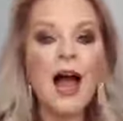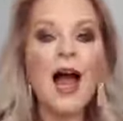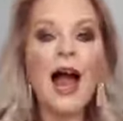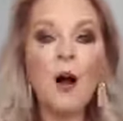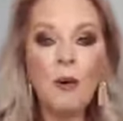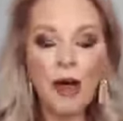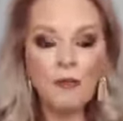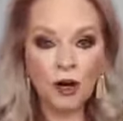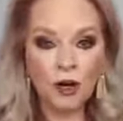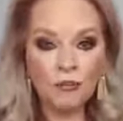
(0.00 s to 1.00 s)

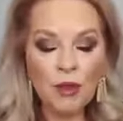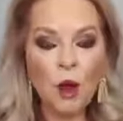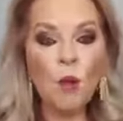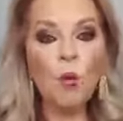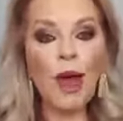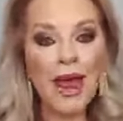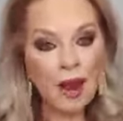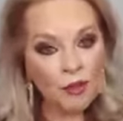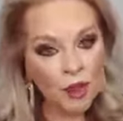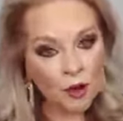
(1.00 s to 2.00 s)
However,
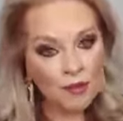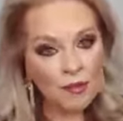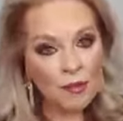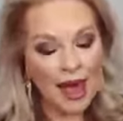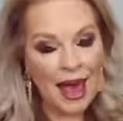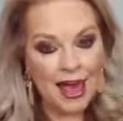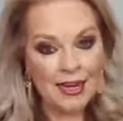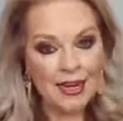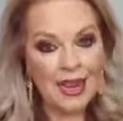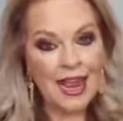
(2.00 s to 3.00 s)
where there's
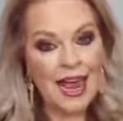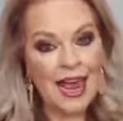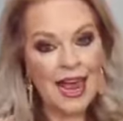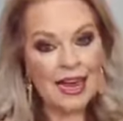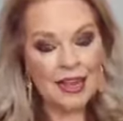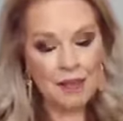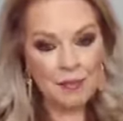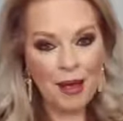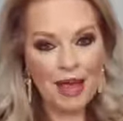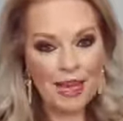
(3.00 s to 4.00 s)
been
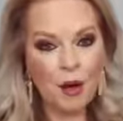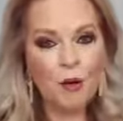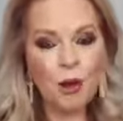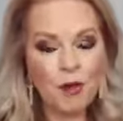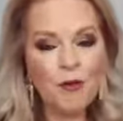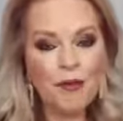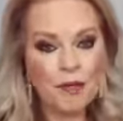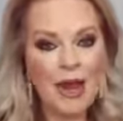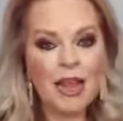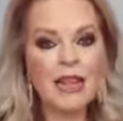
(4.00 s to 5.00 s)
where there's
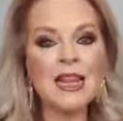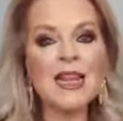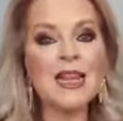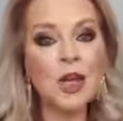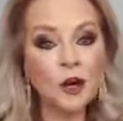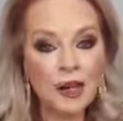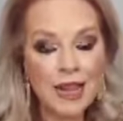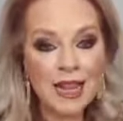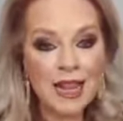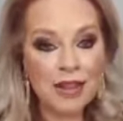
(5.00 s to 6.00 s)
been
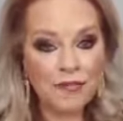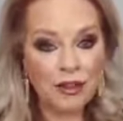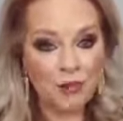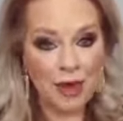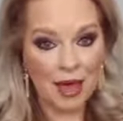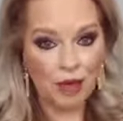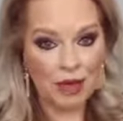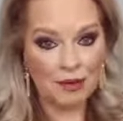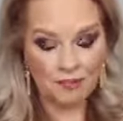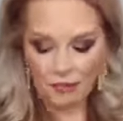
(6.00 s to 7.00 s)
serious
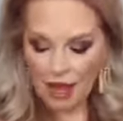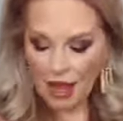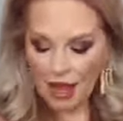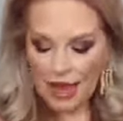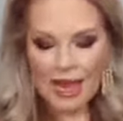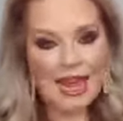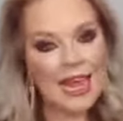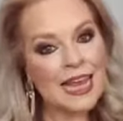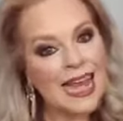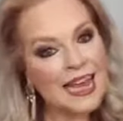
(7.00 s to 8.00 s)
inflammation,
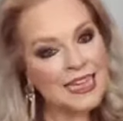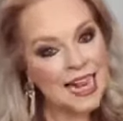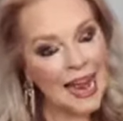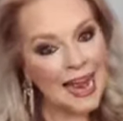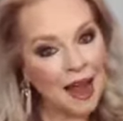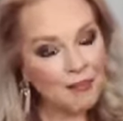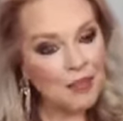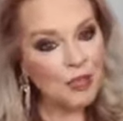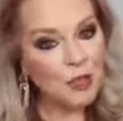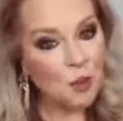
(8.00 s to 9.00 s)
it can take up
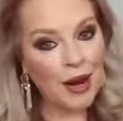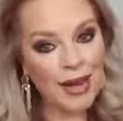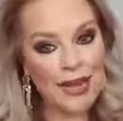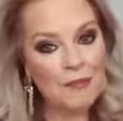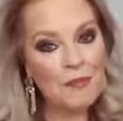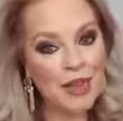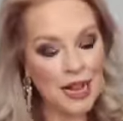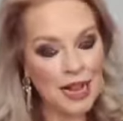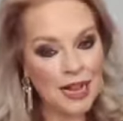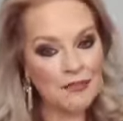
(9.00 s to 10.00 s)
to 20
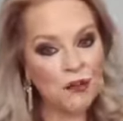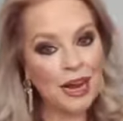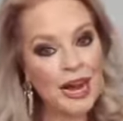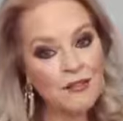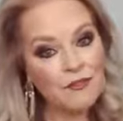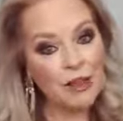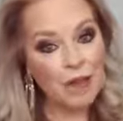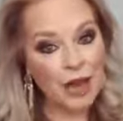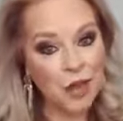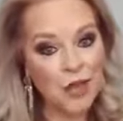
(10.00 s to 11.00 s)
minutes for
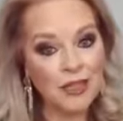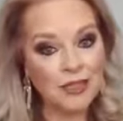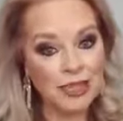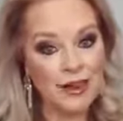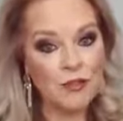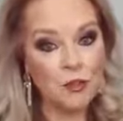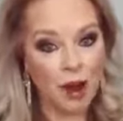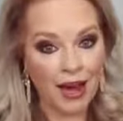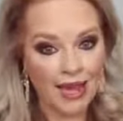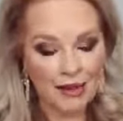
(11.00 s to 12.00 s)
inflammation to leave the
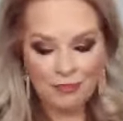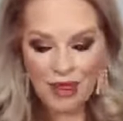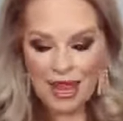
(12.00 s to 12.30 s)
body.